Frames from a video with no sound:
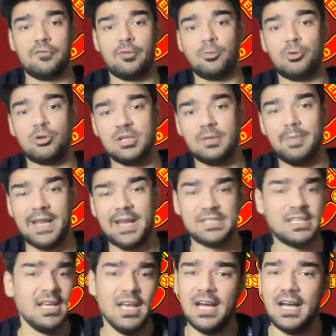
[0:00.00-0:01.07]
from Crystal
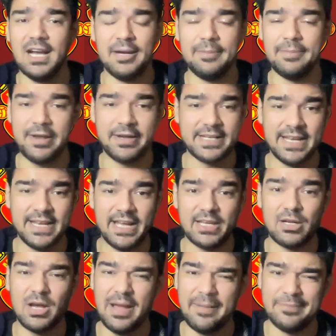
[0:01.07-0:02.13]
Palace. Erik ten
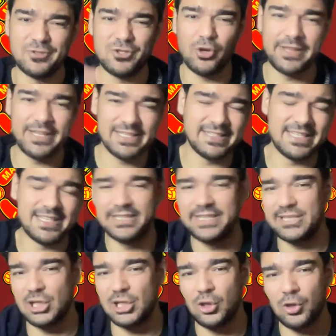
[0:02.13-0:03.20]
Hag, I'm sure there's
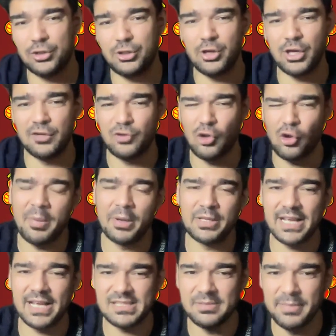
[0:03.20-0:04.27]
a lot to kind of talk
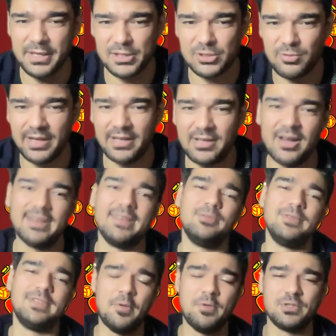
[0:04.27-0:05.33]
about. Casemiro's red card,
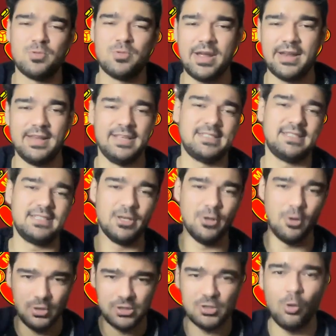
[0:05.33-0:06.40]
that was reckless.
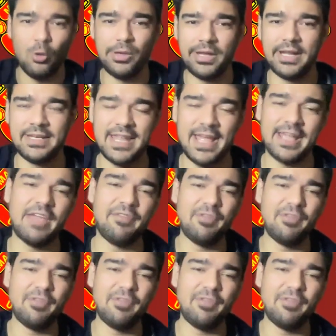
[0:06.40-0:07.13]
Who's holding a neck,